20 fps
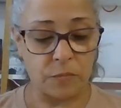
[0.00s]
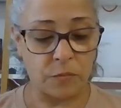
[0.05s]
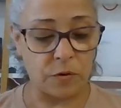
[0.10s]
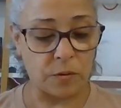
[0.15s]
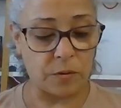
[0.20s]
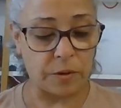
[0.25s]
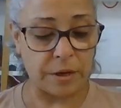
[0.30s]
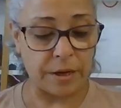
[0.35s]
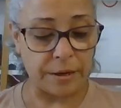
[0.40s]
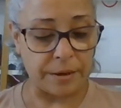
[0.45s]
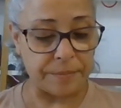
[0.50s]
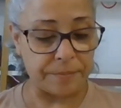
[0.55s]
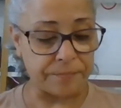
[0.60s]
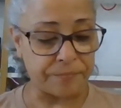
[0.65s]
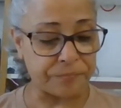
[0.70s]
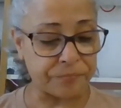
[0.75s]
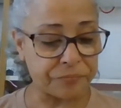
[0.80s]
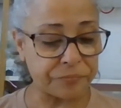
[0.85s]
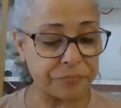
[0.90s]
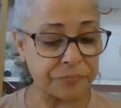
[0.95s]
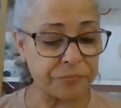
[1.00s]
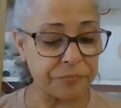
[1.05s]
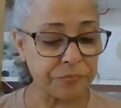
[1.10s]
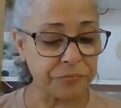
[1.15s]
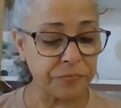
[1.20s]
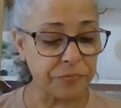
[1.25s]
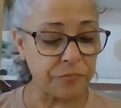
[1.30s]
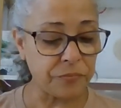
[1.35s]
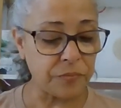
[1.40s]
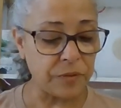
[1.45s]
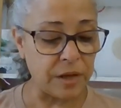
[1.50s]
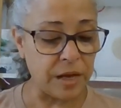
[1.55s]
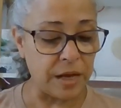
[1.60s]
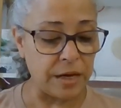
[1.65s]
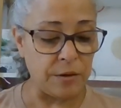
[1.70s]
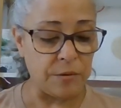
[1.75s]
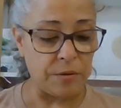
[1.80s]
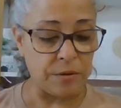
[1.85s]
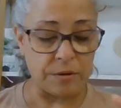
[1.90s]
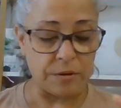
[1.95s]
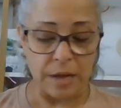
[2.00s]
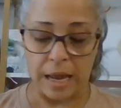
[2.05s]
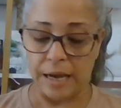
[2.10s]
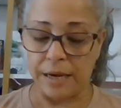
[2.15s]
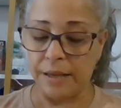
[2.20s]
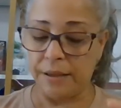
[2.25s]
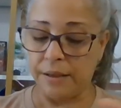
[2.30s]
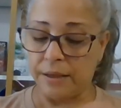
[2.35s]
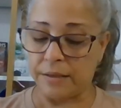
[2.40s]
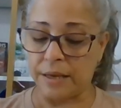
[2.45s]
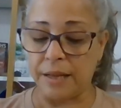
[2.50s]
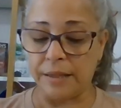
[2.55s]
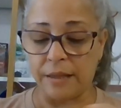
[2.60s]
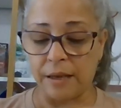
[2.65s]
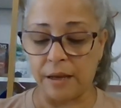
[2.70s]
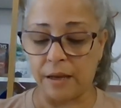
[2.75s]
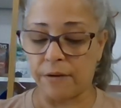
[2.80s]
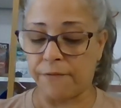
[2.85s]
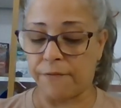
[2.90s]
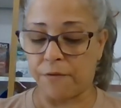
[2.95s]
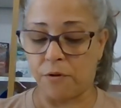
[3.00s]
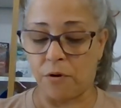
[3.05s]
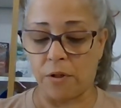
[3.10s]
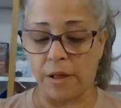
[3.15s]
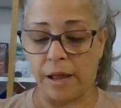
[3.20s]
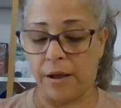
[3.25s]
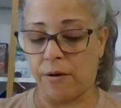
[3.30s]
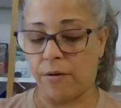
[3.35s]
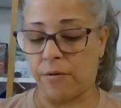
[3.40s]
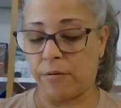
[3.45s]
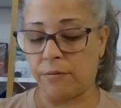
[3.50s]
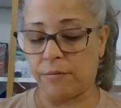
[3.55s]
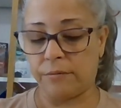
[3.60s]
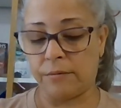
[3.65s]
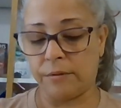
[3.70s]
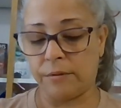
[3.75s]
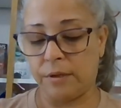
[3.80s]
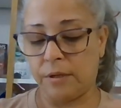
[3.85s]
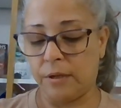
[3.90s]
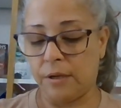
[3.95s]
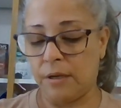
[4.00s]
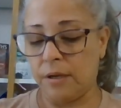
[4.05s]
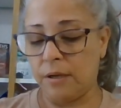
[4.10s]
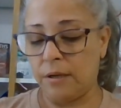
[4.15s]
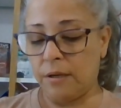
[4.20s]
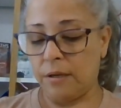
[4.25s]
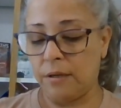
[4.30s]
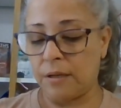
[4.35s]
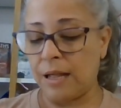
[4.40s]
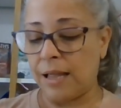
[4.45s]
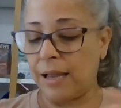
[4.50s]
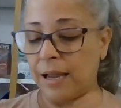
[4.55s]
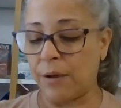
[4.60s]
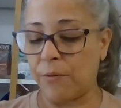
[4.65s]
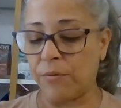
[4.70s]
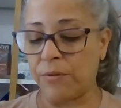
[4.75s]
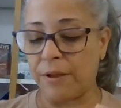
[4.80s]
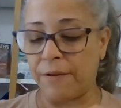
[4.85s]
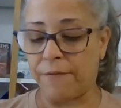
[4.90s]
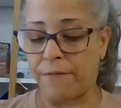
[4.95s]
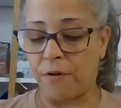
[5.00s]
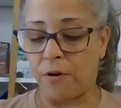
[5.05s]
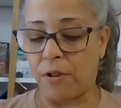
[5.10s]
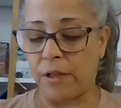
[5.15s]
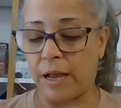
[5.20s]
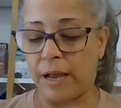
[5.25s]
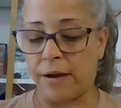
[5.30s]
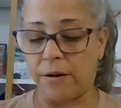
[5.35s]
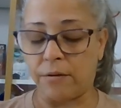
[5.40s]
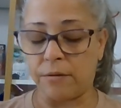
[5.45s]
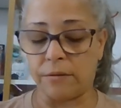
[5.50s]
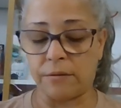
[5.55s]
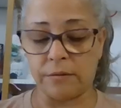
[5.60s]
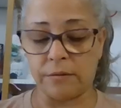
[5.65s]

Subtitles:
Okay. Is anything gonna fall out? I like it when they fall out.